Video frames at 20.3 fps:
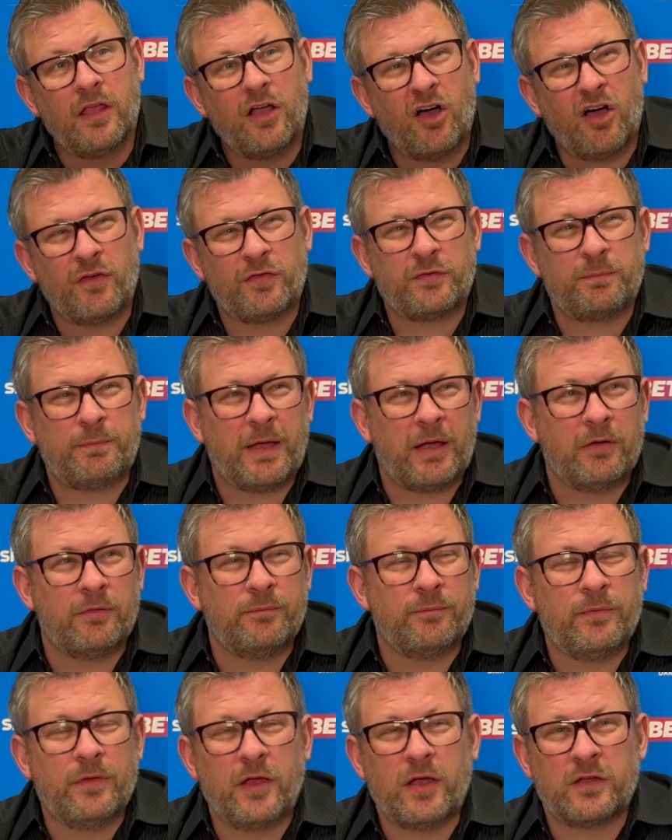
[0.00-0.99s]
I've
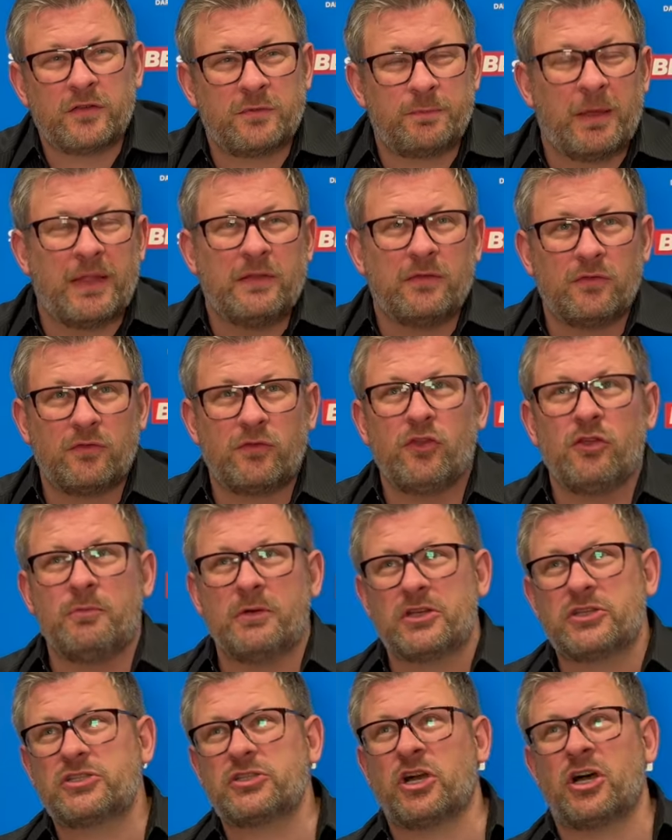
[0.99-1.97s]
spent too
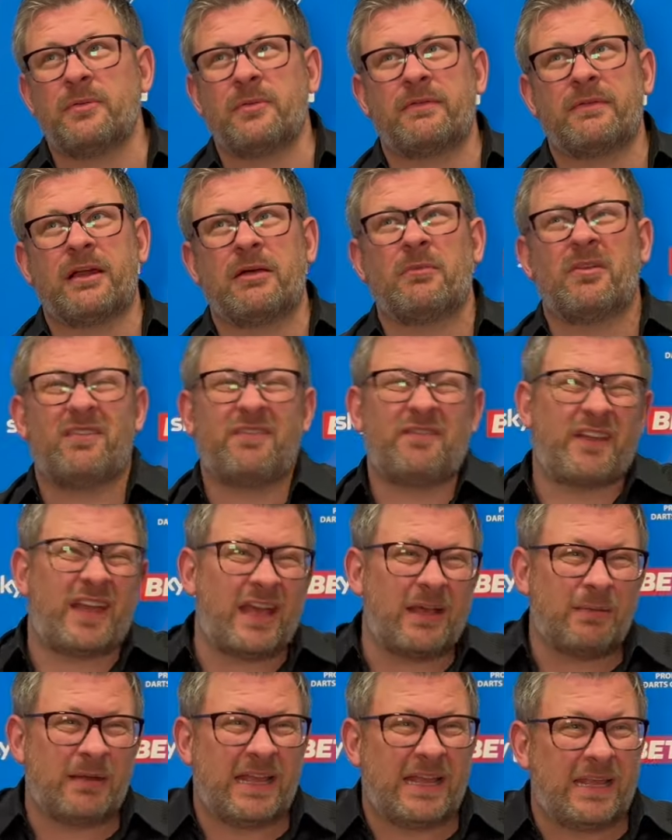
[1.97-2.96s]
much time around my
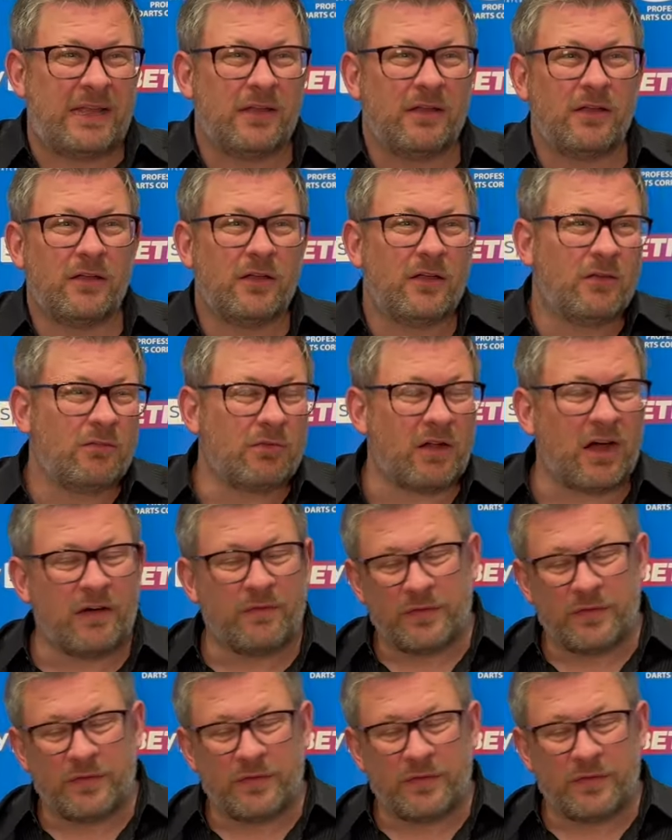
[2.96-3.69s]
family rather